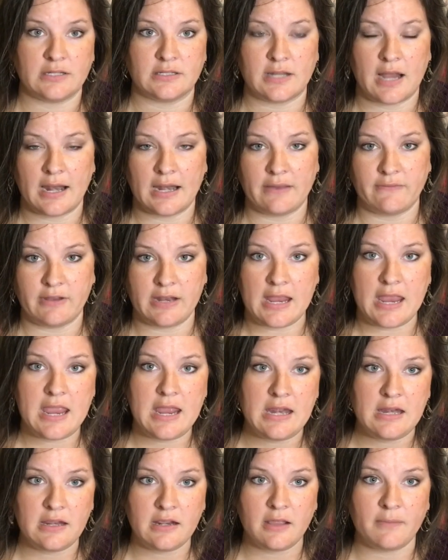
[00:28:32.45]
It's not even
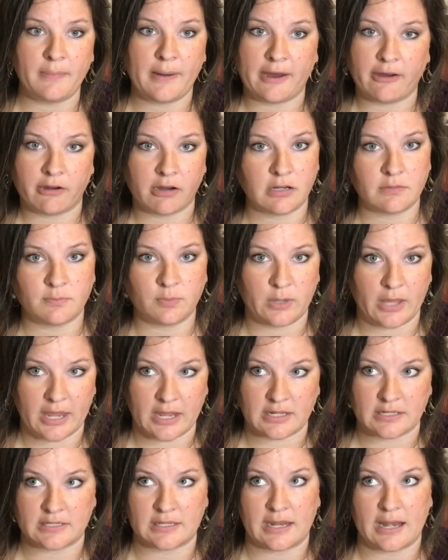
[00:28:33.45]
in the parent
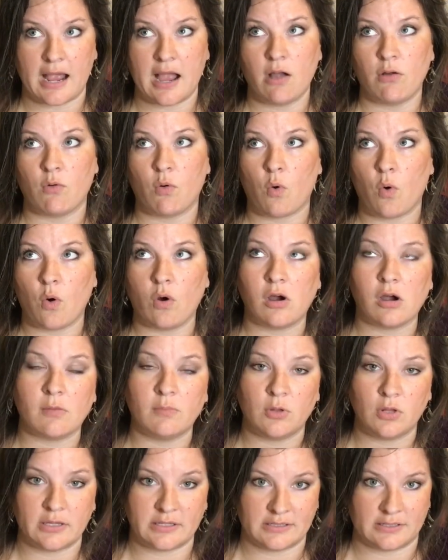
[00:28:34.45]
plants. And how
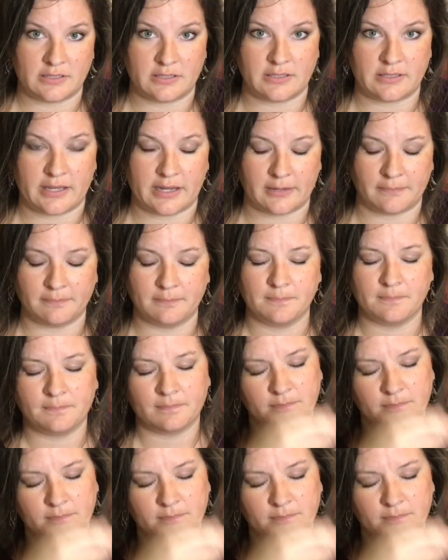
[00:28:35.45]
horrible is this thing?